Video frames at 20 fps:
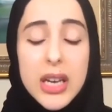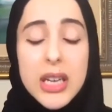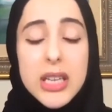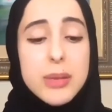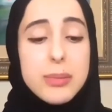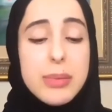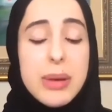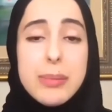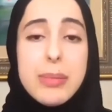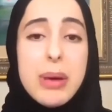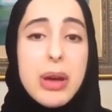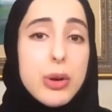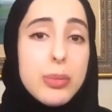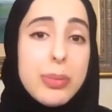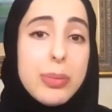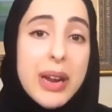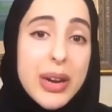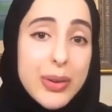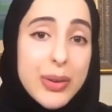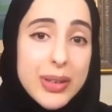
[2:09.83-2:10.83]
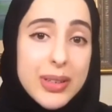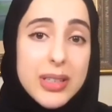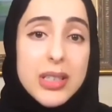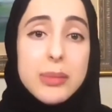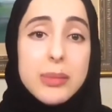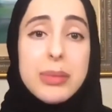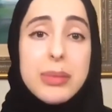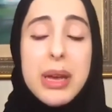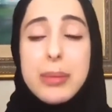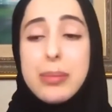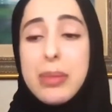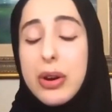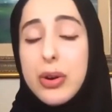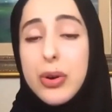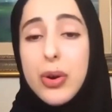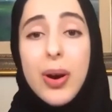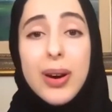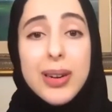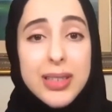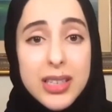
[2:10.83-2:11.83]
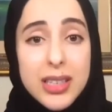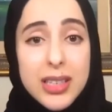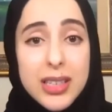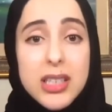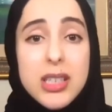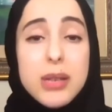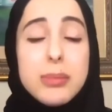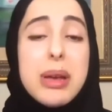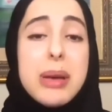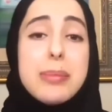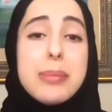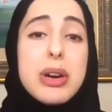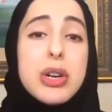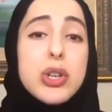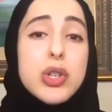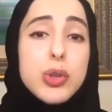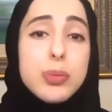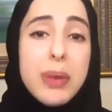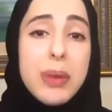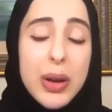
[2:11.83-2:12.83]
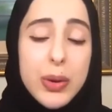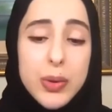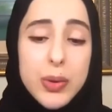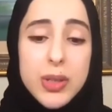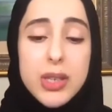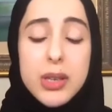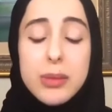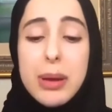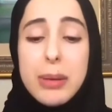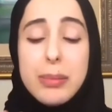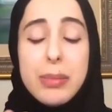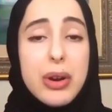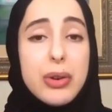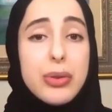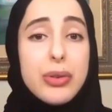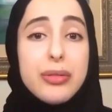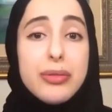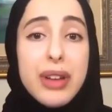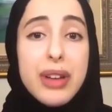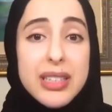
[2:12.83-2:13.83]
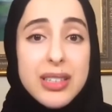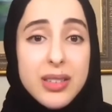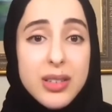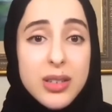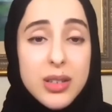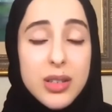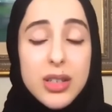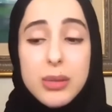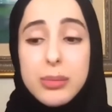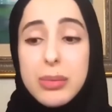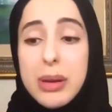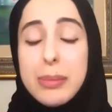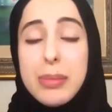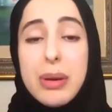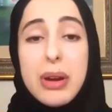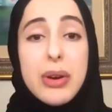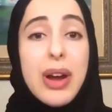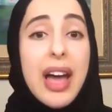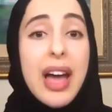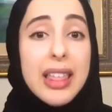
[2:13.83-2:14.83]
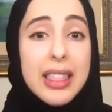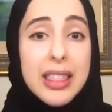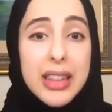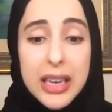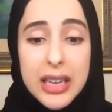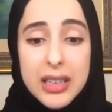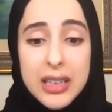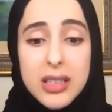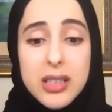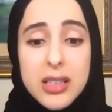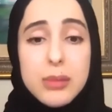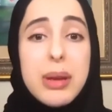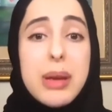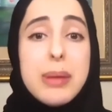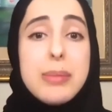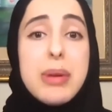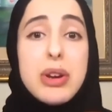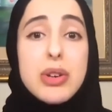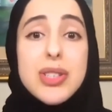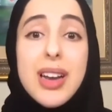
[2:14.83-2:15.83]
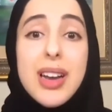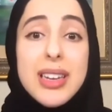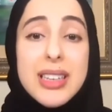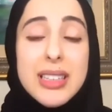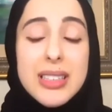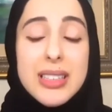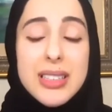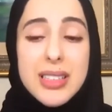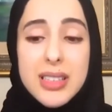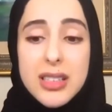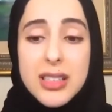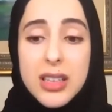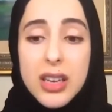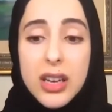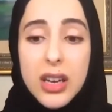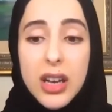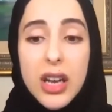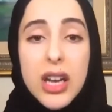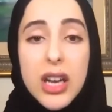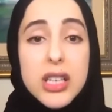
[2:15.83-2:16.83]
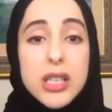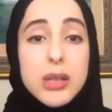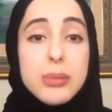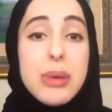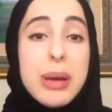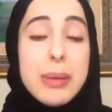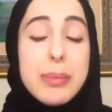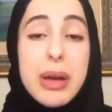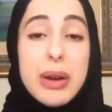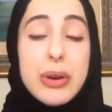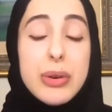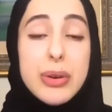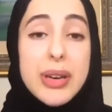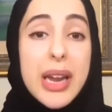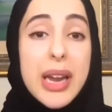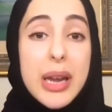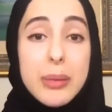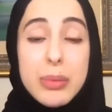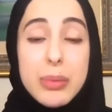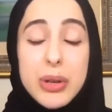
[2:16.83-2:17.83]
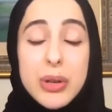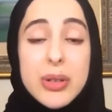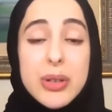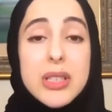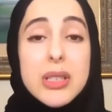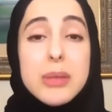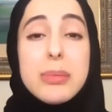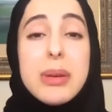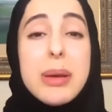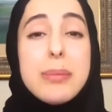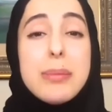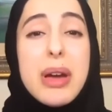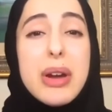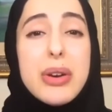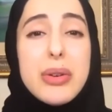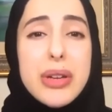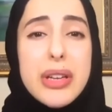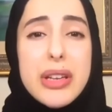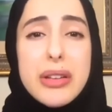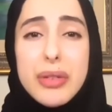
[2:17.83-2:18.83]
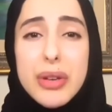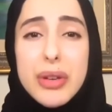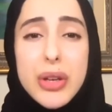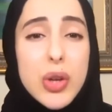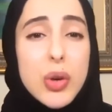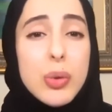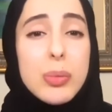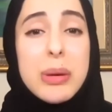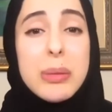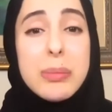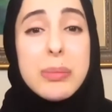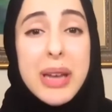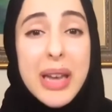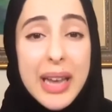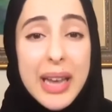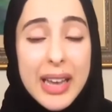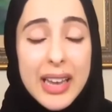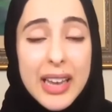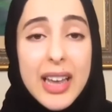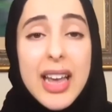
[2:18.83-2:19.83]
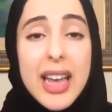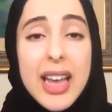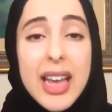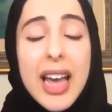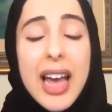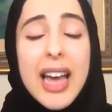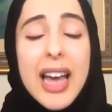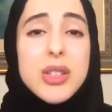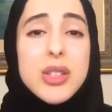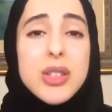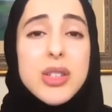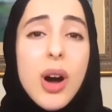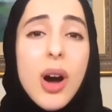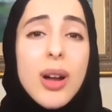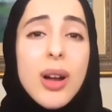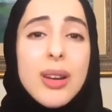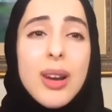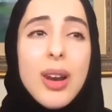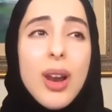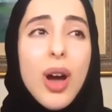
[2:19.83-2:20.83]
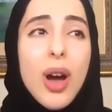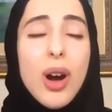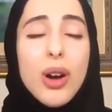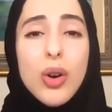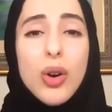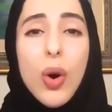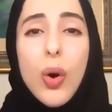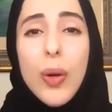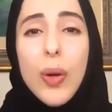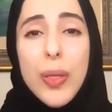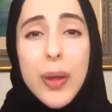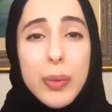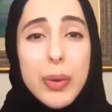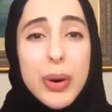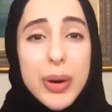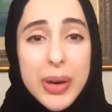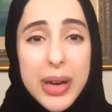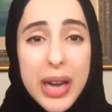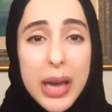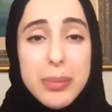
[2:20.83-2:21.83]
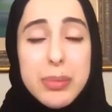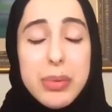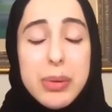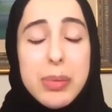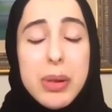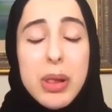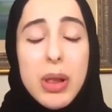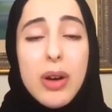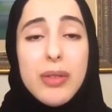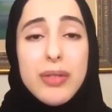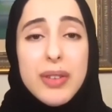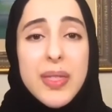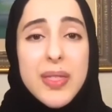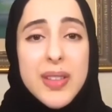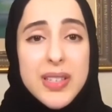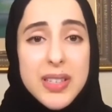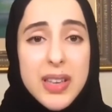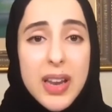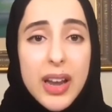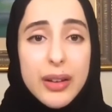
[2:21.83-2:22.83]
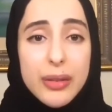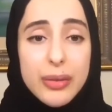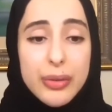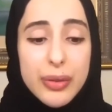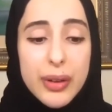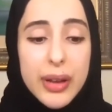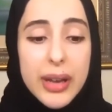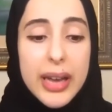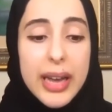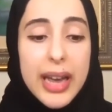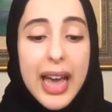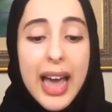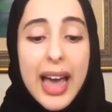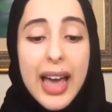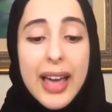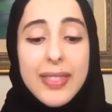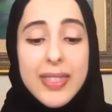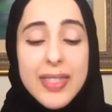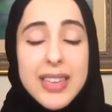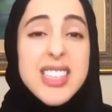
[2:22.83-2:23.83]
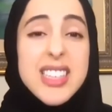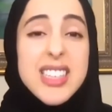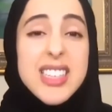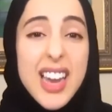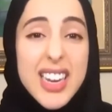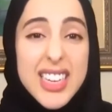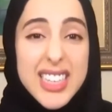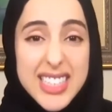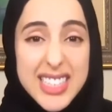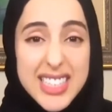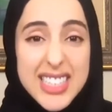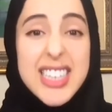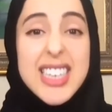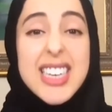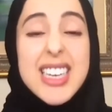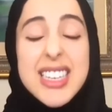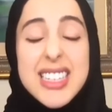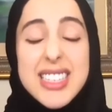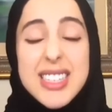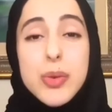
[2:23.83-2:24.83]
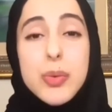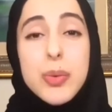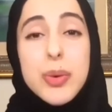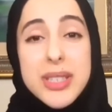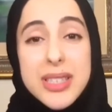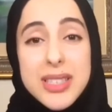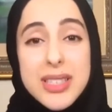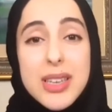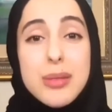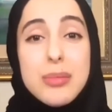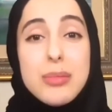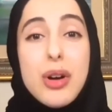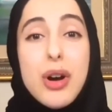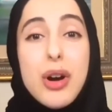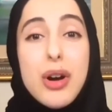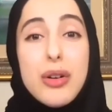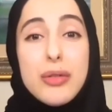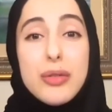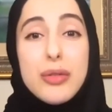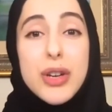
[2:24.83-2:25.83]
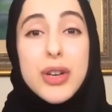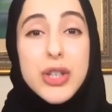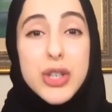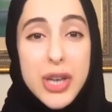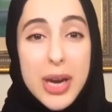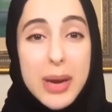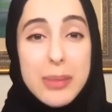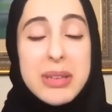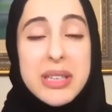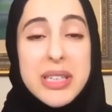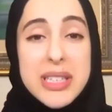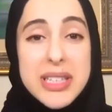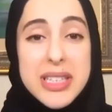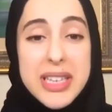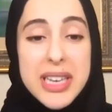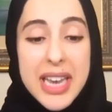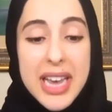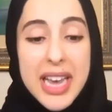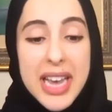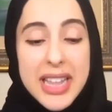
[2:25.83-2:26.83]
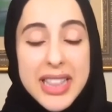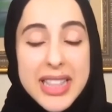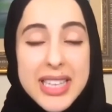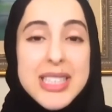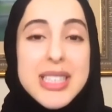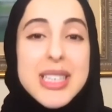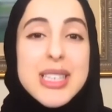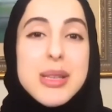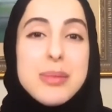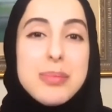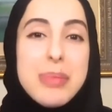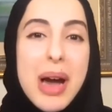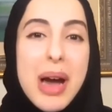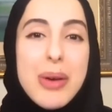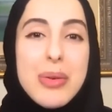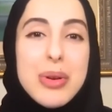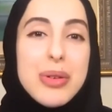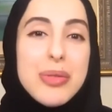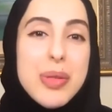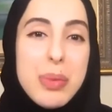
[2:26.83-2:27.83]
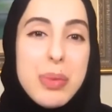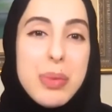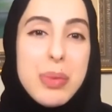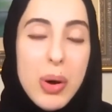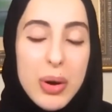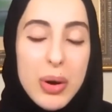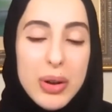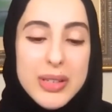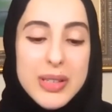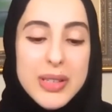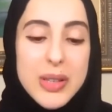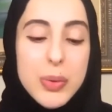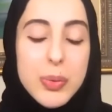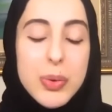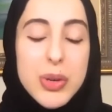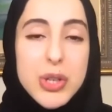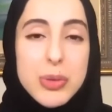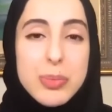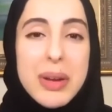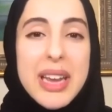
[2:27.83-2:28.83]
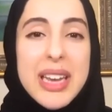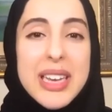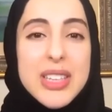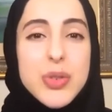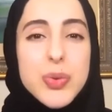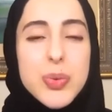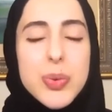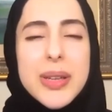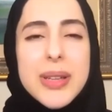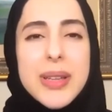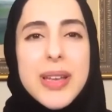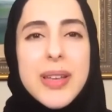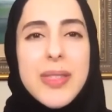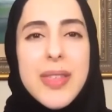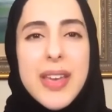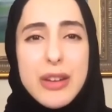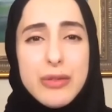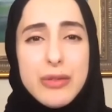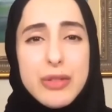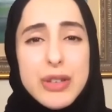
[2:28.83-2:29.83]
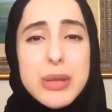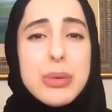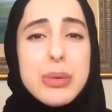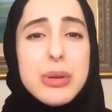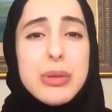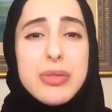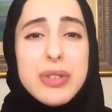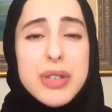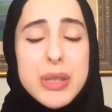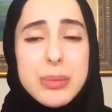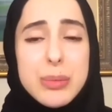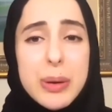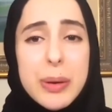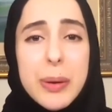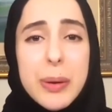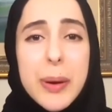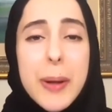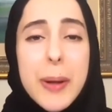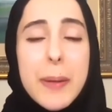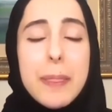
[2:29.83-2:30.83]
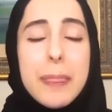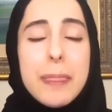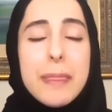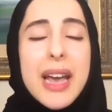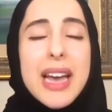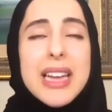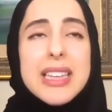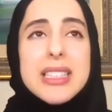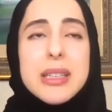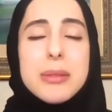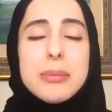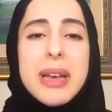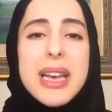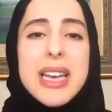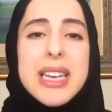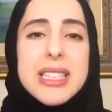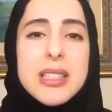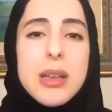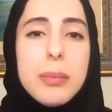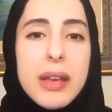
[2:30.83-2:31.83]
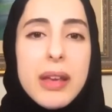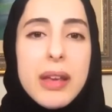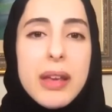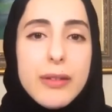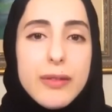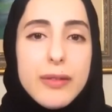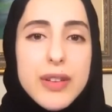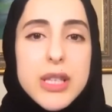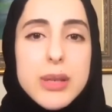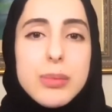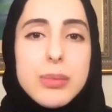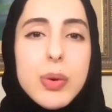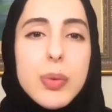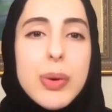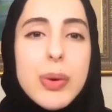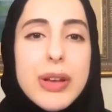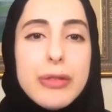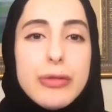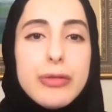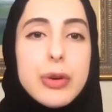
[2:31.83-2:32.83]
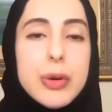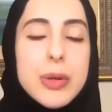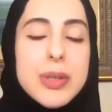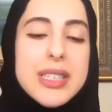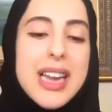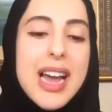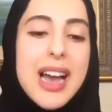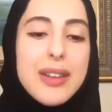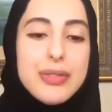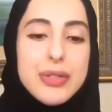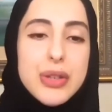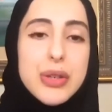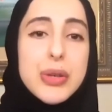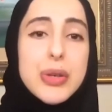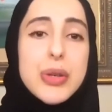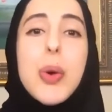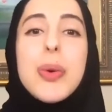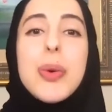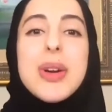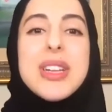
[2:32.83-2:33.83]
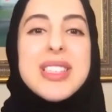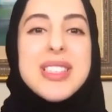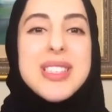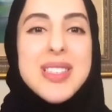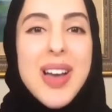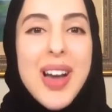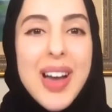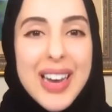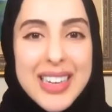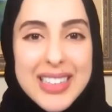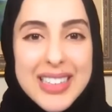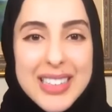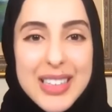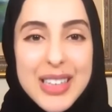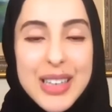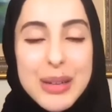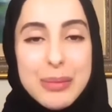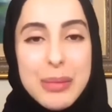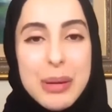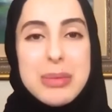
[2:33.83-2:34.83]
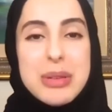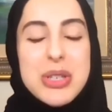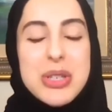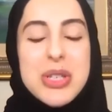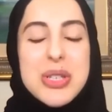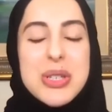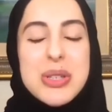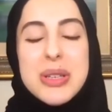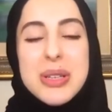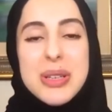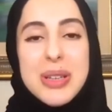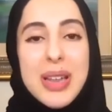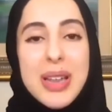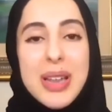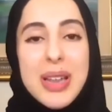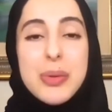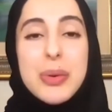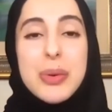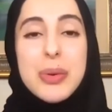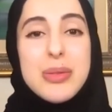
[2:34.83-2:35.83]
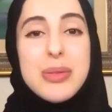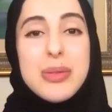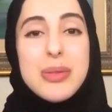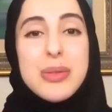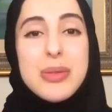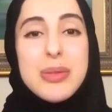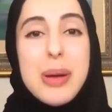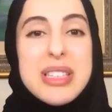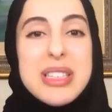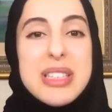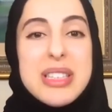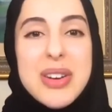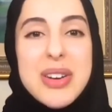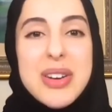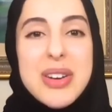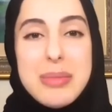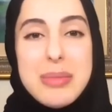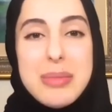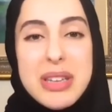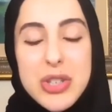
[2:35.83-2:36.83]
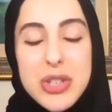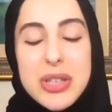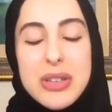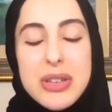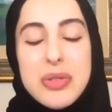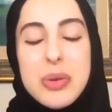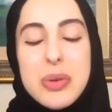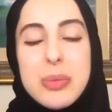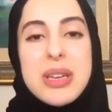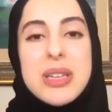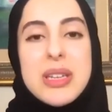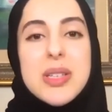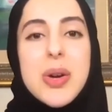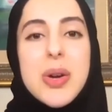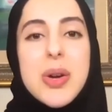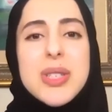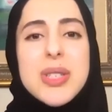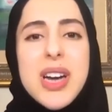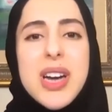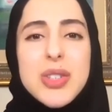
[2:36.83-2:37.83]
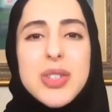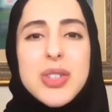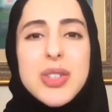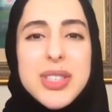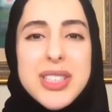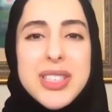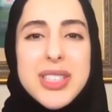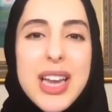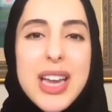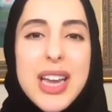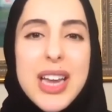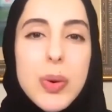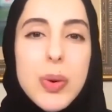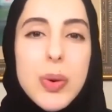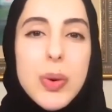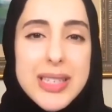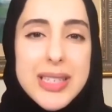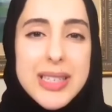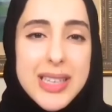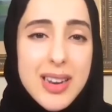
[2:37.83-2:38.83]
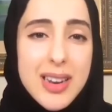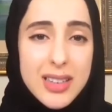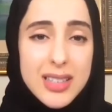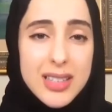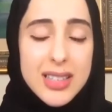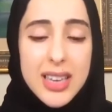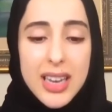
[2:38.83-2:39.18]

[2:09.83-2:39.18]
To be a better parent, to be a better artist, to be a better spouse, to be a better investor, to be a better athlete, to be a better scientist, to be a better neighbor, to be a better even human being, and to unlock all that we're capable of in this life. And this, I see, is the wisdom of Shabbos. This is the power of the pause, which makes really the invisible visible. And to make something visible, we first have to go inside, maybe just like what Rabbi Sarna mentioned a few minutes ago, to understand what is in us.